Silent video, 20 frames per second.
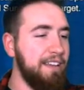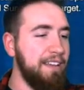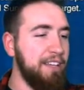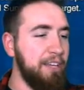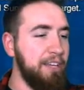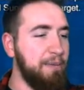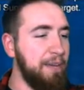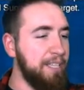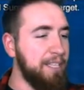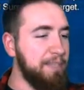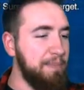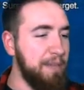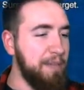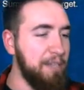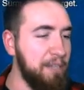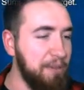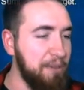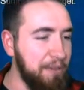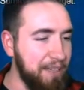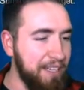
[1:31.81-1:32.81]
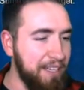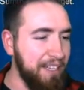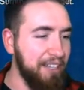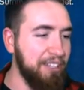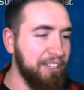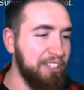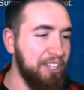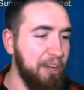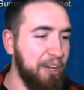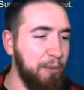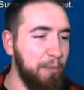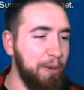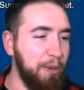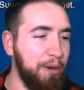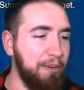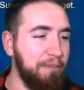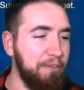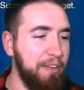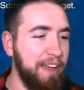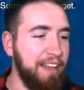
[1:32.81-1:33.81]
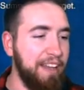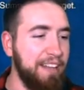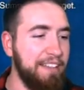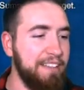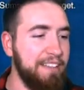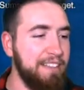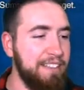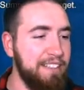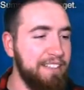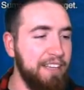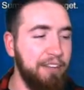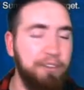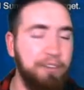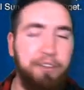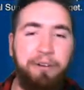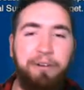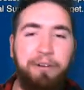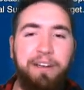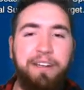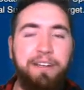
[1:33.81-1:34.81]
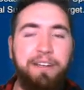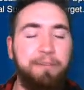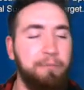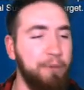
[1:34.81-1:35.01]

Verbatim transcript: You must be new here, Gelmer Van Zelderen.